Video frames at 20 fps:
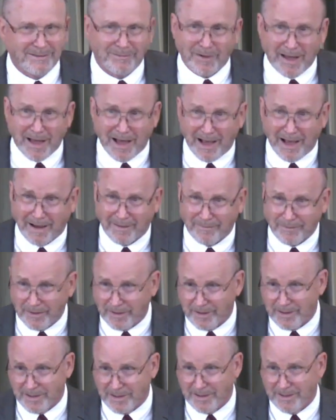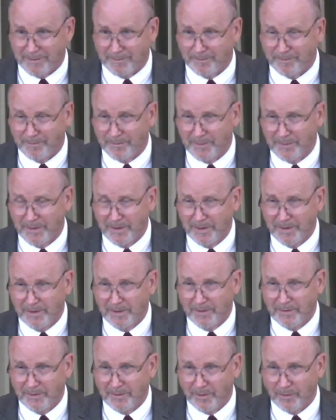of life that come
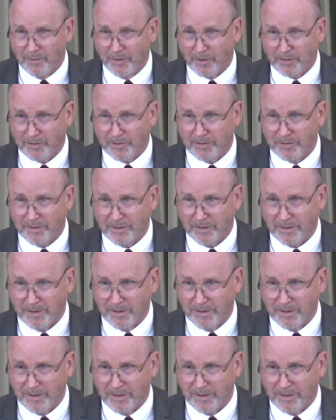through this